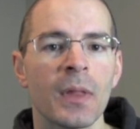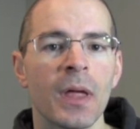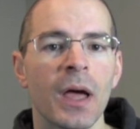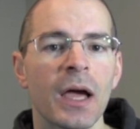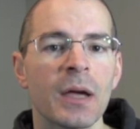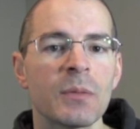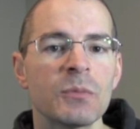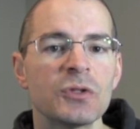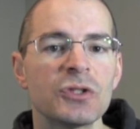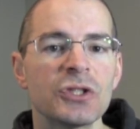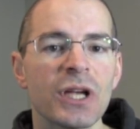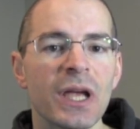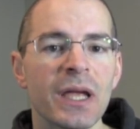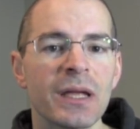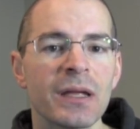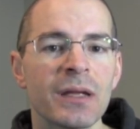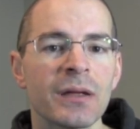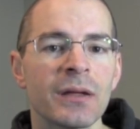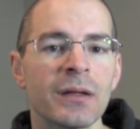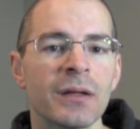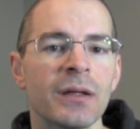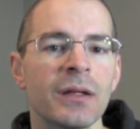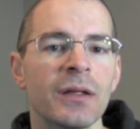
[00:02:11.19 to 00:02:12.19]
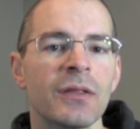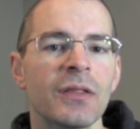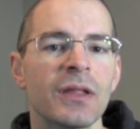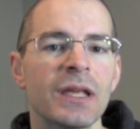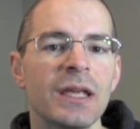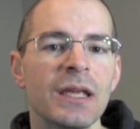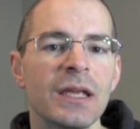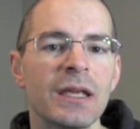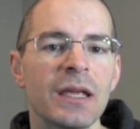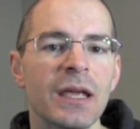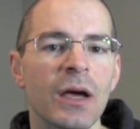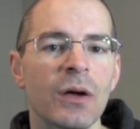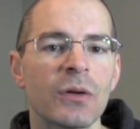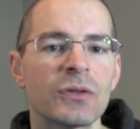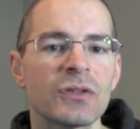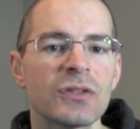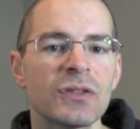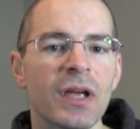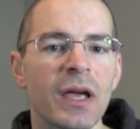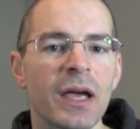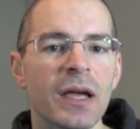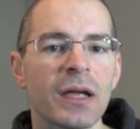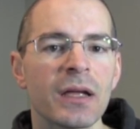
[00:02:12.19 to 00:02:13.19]
I'm Jake, the
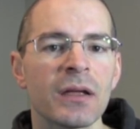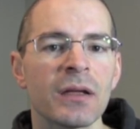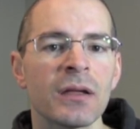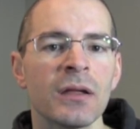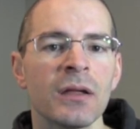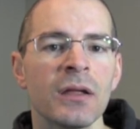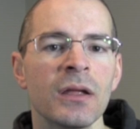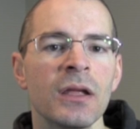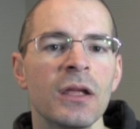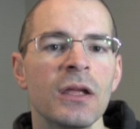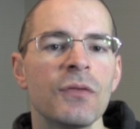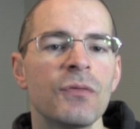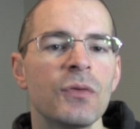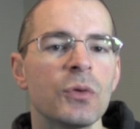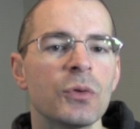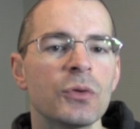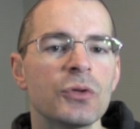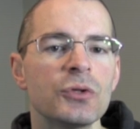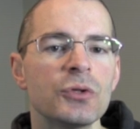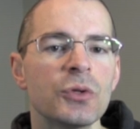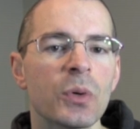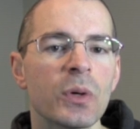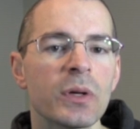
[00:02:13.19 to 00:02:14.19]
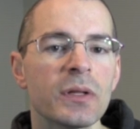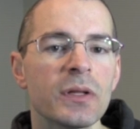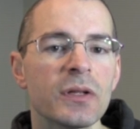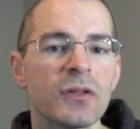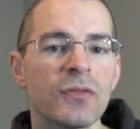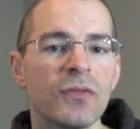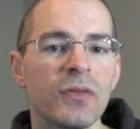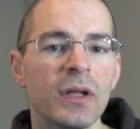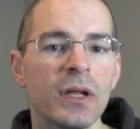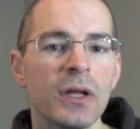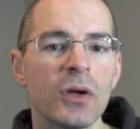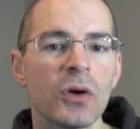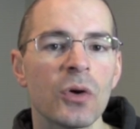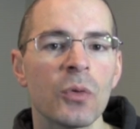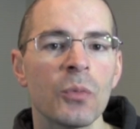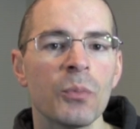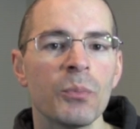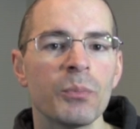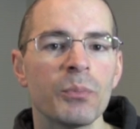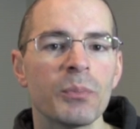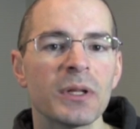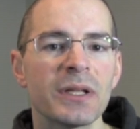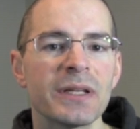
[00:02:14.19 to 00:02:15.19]
GeekOutTech. If you enjoyed this video,
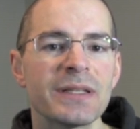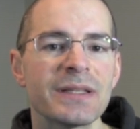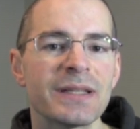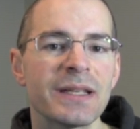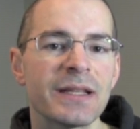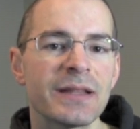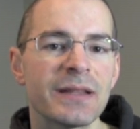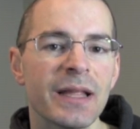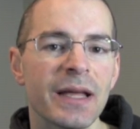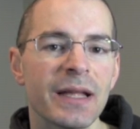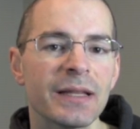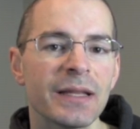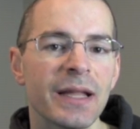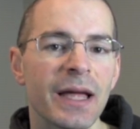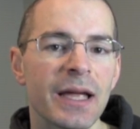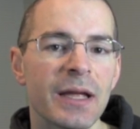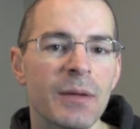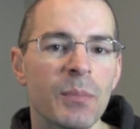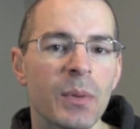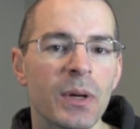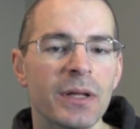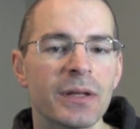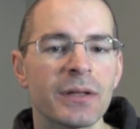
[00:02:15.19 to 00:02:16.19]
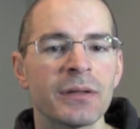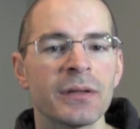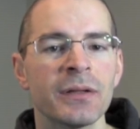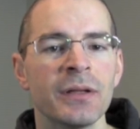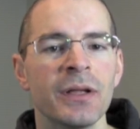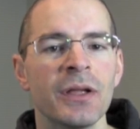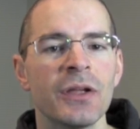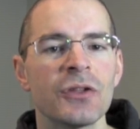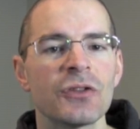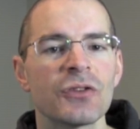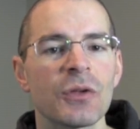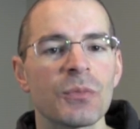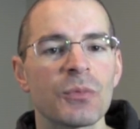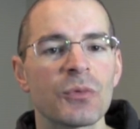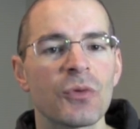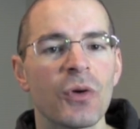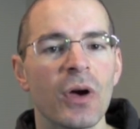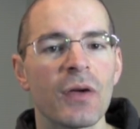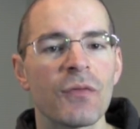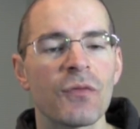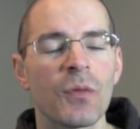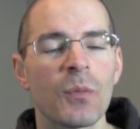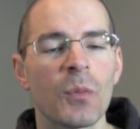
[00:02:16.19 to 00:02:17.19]
please hit that like button,
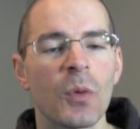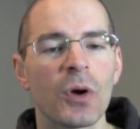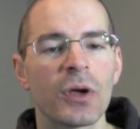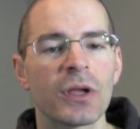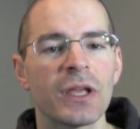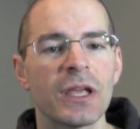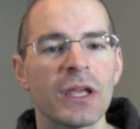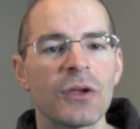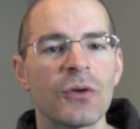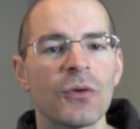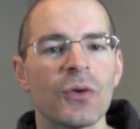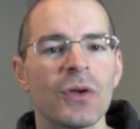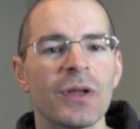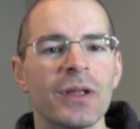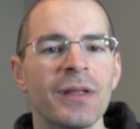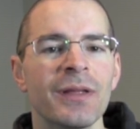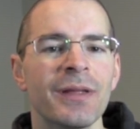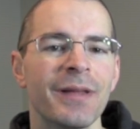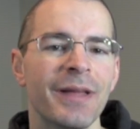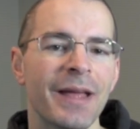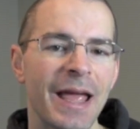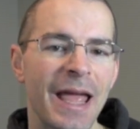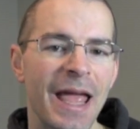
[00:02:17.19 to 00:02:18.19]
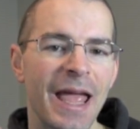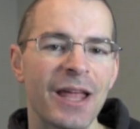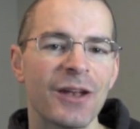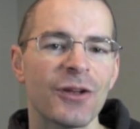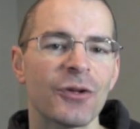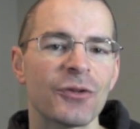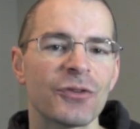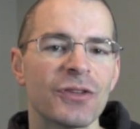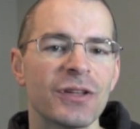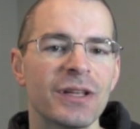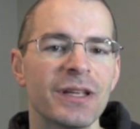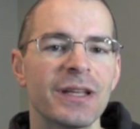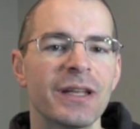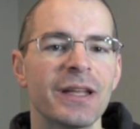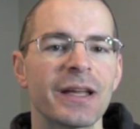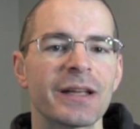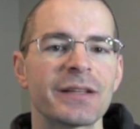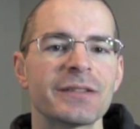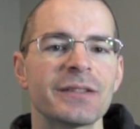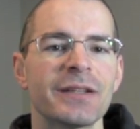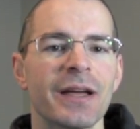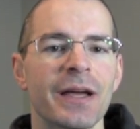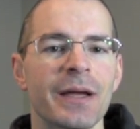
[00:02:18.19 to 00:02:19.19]
subscribe for more geekery, and I'll see you
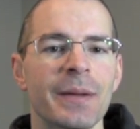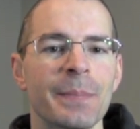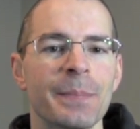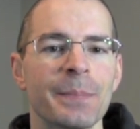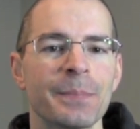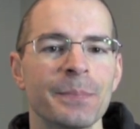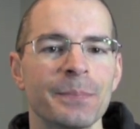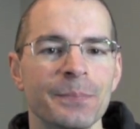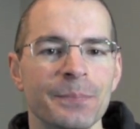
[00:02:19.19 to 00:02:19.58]
next time.